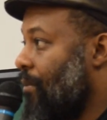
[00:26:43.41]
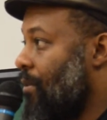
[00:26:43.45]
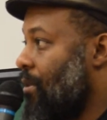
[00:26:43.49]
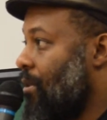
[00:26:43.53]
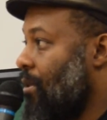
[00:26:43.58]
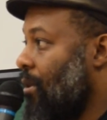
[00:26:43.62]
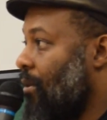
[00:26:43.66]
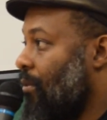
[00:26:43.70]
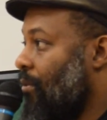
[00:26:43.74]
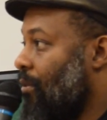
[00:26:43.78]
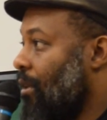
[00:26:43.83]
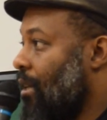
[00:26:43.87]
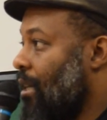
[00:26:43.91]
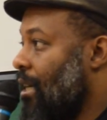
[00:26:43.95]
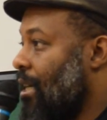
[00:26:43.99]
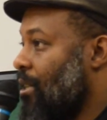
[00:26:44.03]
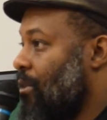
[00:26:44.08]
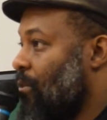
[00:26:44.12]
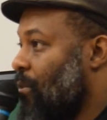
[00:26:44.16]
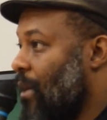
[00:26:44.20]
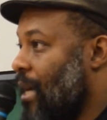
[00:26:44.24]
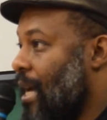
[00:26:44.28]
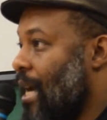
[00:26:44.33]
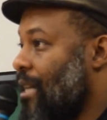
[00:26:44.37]
So for
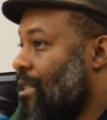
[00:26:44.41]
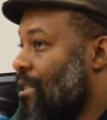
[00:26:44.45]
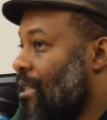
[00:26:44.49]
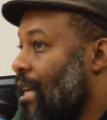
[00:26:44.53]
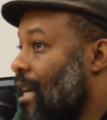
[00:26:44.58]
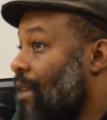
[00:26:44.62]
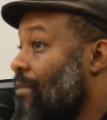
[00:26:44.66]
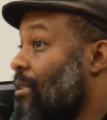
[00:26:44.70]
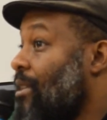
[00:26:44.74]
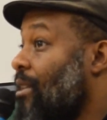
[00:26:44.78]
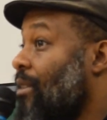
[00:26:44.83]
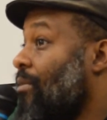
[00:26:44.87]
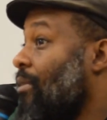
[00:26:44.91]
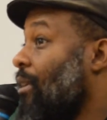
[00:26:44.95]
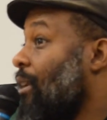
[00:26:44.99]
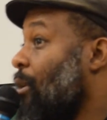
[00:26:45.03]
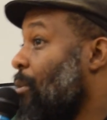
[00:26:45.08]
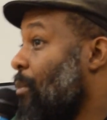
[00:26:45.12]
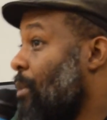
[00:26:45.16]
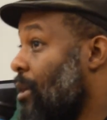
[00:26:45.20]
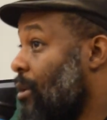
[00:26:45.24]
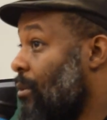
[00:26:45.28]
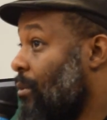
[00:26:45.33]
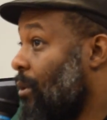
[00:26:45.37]
us, we actually have a
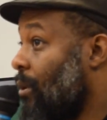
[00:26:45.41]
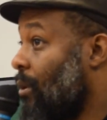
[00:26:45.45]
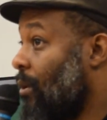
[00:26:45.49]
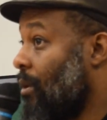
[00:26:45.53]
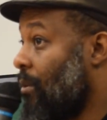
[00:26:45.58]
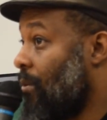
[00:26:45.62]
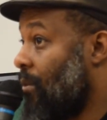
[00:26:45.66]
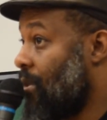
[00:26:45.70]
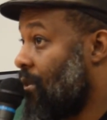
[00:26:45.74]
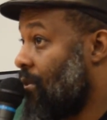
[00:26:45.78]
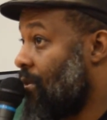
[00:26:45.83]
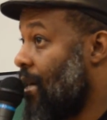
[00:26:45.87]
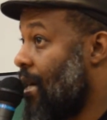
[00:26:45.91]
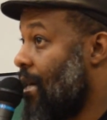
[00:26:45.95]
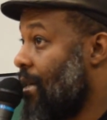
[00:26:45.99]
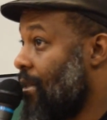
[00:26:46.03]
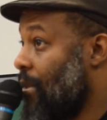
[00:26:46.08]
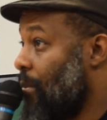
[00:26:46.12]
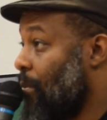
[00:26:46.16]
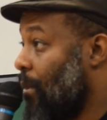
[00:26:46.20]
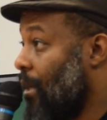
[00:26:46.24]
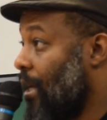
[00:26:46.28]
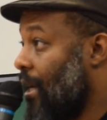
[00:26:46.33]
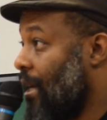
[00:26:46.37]
developmental role that we're trying
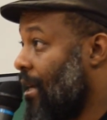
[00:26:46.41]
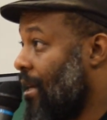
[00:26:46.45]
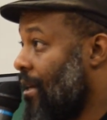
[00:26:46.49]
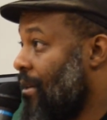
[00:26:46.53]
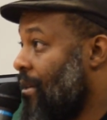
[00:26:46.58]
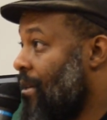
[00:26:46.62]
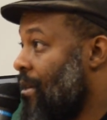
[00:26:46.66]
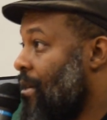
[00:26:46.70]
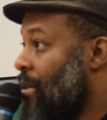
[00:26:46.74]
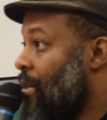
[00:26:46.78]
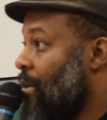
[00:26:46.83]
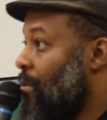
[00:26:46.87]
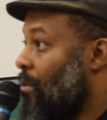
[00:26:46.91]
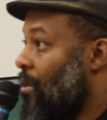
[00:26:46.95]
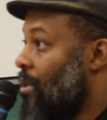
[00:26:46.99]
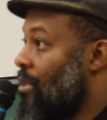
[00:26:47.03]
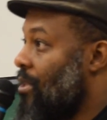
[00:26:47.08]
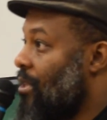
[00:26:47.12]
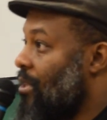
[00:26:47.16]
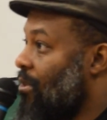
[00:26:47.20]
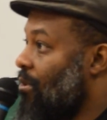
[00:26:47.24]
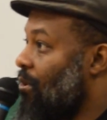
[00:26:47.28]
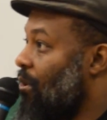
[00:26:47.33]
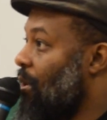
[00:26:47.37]
to play, which
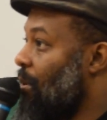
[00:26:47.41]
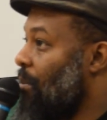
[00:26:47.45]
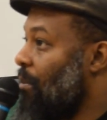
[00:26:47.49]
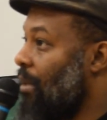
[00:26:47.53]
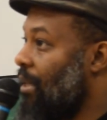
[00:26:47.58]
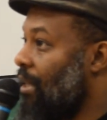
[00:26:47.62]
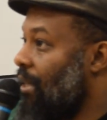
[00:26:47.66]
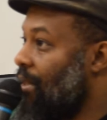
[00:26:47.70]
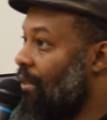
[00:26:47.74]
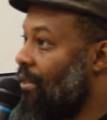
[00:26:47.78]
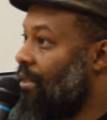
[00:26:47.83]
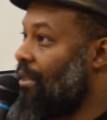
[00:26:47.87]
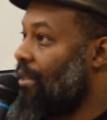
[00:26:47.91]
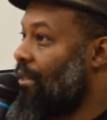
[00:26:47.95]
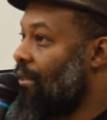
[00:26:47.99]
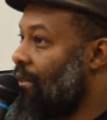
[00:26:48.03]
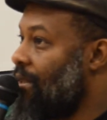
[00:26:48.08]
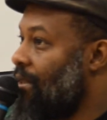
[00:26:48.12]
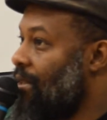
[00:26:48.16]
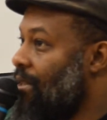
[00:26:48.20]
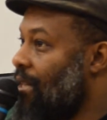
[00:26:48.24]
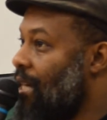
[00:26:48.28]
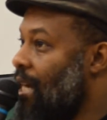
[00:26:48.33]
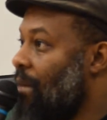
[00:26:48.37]
is normally
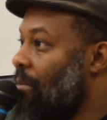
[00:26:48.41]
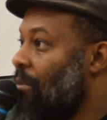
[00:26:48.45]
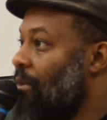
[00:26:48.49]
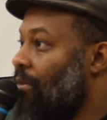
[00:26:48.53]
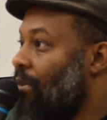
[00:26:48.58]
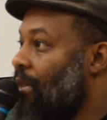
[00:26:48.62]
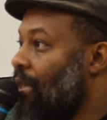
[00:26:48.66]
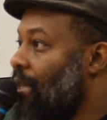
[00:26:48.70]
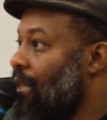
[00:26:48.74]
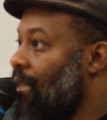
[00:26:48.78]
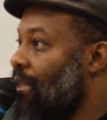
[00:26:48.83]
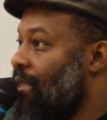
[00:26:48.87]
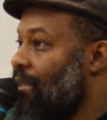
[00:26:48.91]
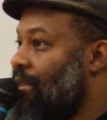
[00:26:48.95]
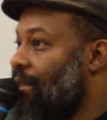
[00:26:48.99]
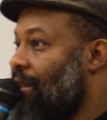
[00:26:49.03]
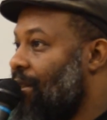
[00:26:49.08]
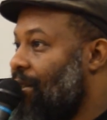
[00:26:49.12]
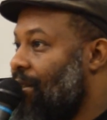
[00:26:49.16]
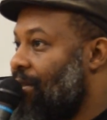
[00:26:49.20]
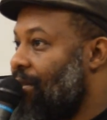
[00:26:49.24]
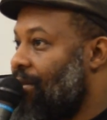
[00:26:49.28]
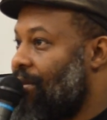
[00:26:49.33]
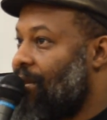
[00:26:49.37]
the job of another
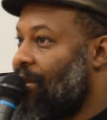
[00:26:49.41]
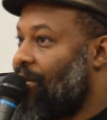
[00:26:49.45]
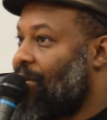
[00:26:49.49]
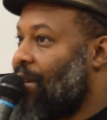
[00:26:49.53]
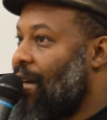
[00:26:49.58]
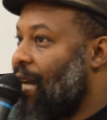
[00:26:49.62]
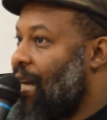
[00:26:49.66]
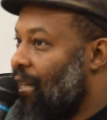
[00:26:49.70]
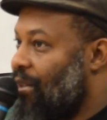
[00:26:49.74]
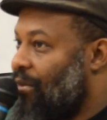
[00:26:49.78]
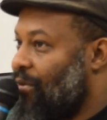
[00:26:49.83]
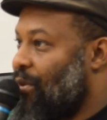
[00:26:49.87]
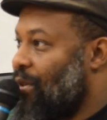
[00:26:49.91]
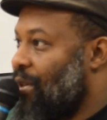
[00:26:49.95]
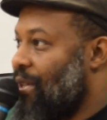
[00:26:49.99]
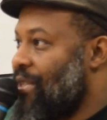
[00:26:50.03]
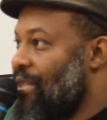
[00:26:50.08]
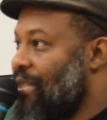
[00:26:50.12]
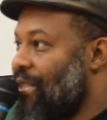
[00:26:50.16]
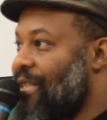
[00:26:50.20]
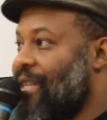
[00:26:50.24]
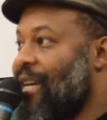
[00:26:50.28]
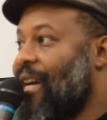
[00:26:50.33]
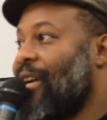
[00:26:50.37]
set of class
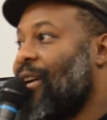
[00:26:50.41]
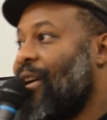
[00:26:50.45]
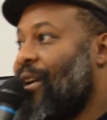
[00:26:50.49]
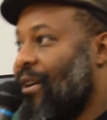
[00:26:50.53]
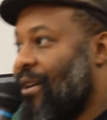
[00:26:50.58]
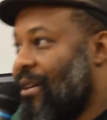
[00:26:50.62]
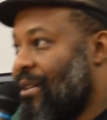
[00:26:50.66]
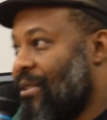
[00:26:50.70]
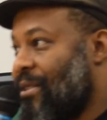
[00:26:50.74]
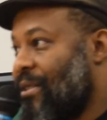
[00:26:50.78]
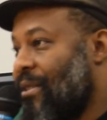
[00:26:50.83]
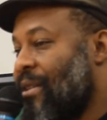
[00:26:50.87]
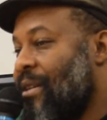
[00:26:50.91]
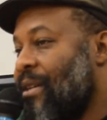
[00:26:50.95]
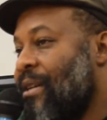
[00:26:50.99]
forces, not ours.